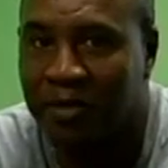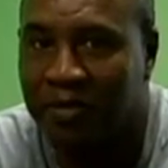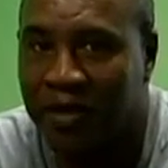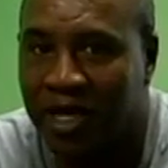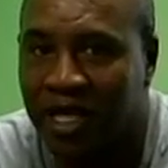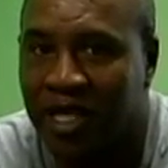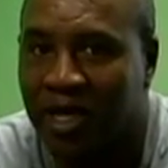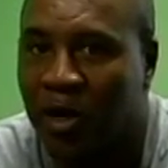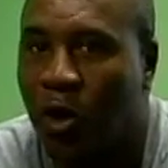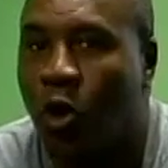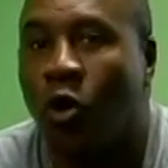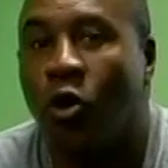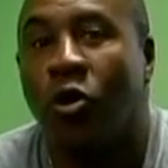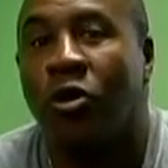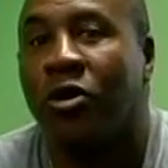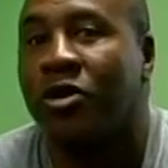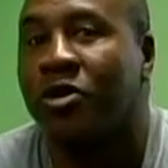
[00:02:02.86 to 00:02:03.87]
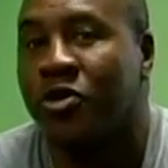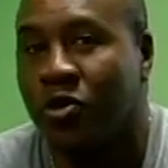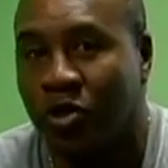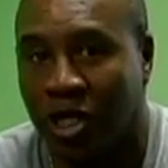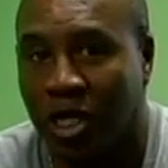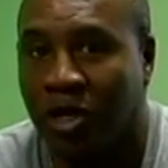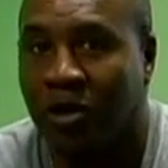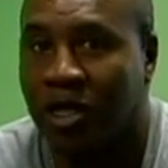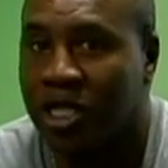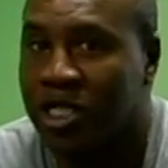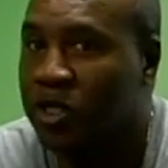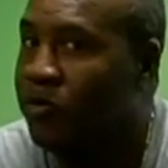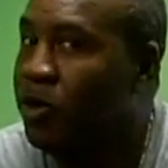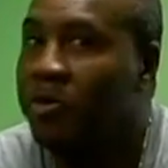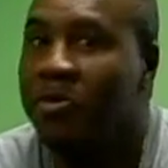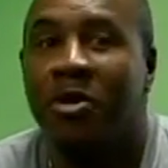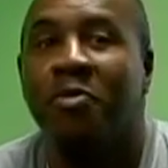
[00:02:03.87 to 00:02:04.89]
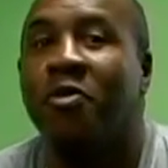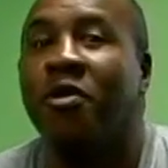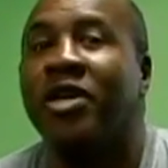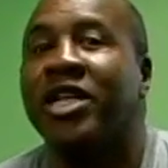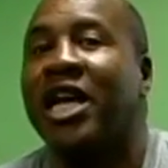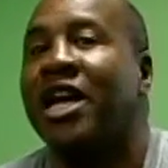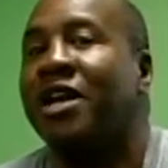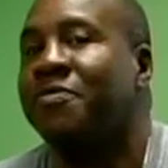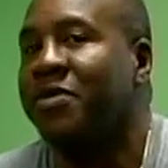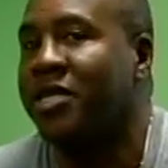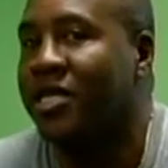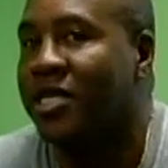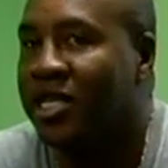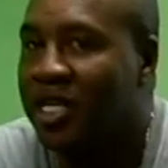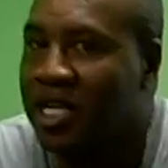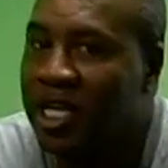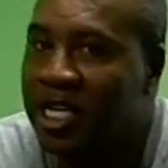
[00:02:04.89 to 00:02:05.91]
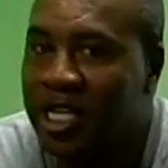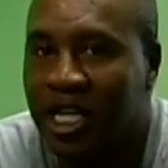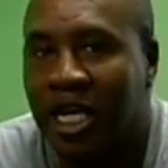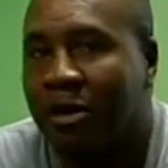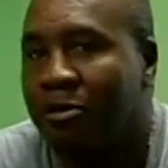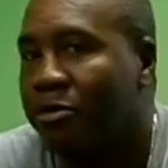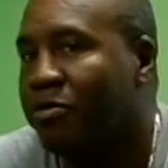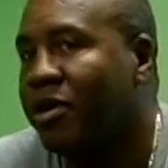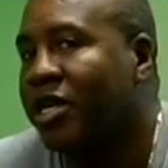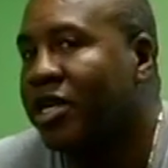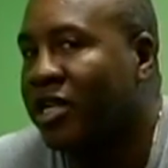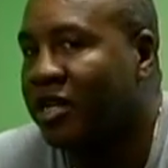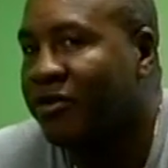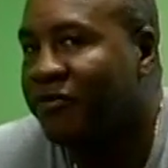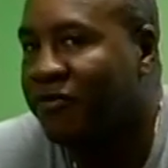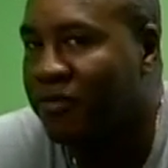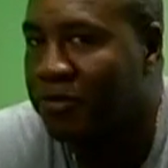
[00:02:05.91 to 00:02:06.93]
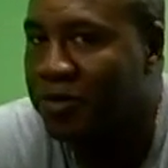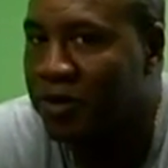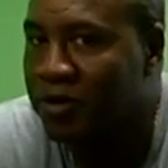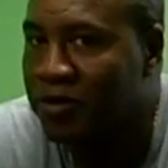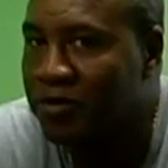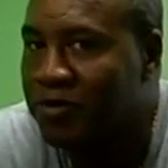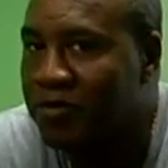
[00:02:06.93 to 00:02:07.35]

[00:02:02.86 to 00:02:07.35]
the mail. Or you can call us, and we'll be more than happy to come and pick it up from you.